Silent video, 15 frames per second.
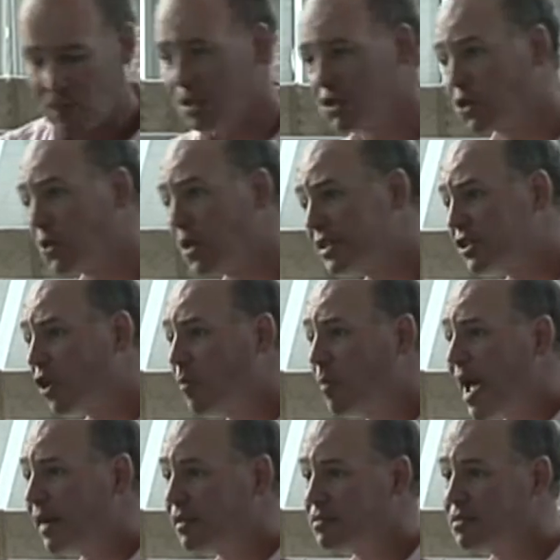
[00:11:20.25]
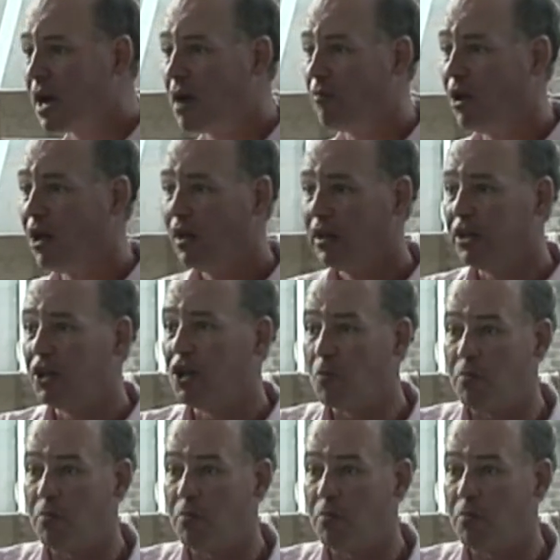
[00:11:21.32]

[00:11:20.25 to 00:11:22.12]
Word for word: So let's go back in time. You know,